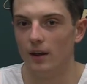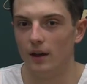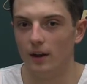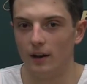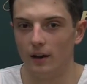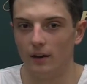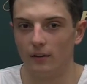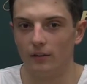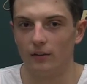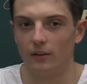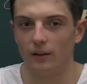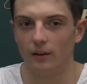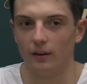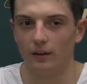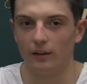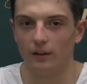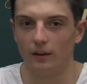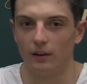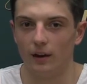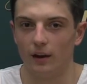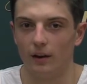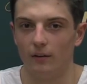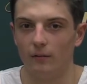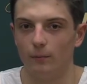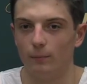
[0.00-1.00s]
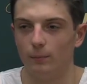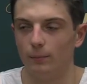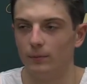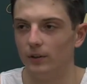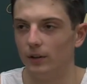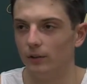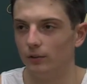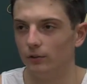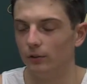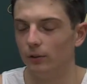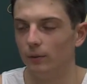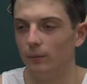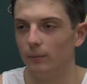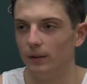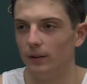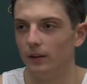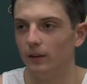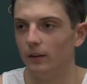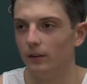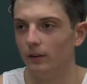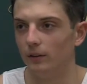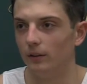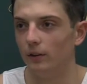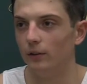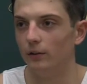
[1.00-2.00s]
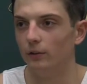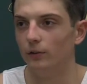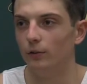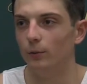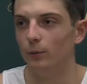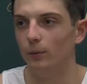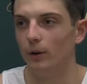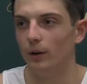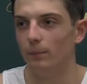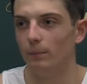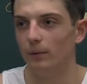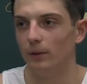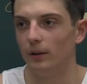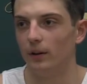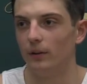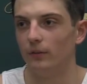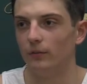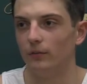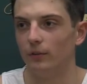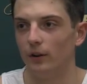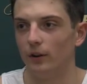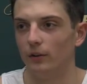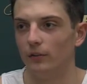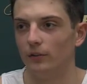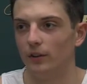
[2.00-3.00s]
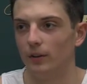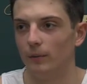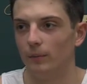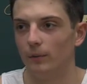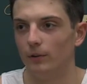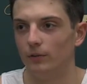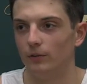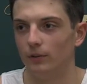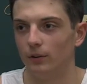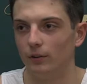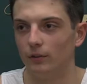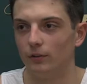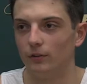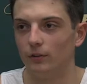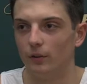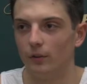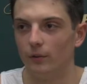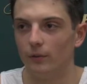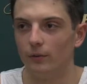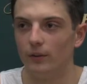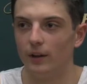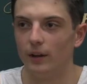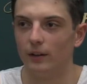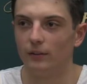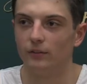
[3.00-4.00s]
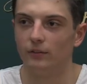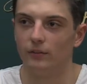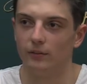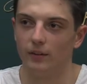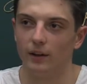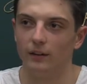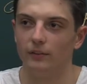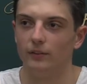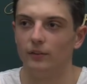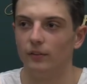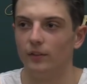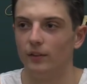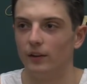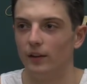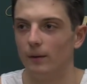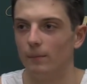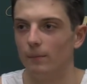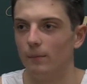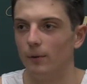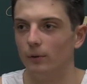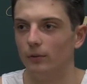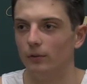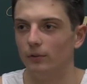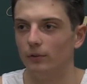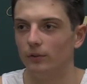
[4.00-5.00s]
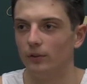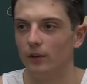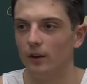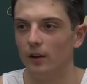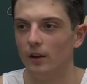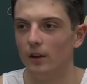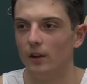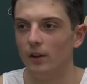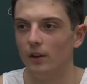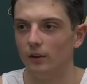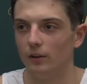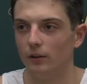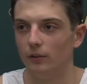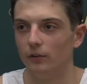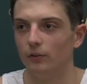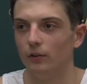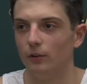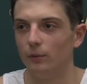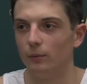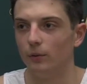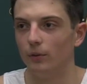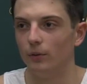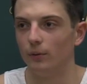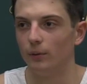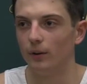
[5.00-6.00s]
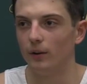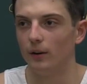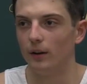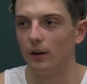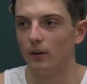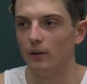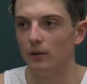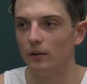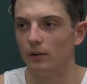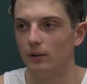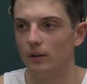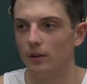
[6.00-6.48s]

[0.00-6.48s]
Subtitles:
And I think I have potential to be a good two-way player for our team this year. So that's the thing I'm most concerned with right now.